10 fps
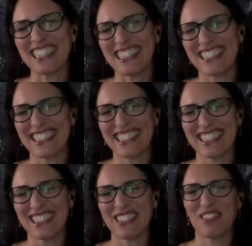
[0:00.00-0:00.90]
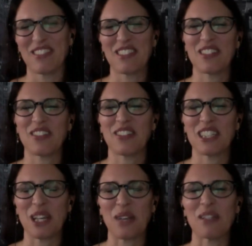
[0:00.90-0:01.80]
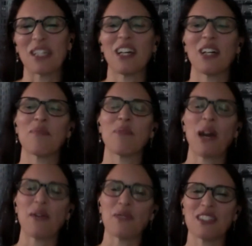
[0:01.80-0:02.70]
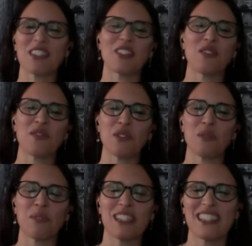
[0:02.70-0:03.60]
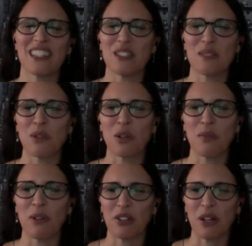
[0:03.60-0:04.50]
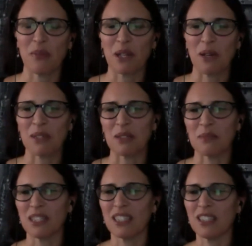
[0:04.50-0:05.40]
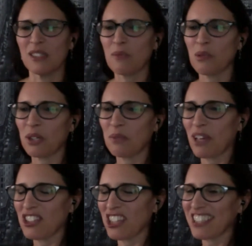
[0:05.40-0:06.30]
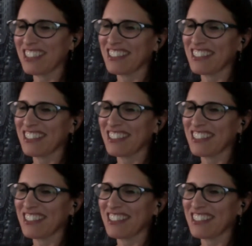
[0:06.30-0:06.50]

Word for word: Time, yeah, yeah. Great timing. Um, Pat wants to know if you'll please tell us more about your upcoming McKeesport project.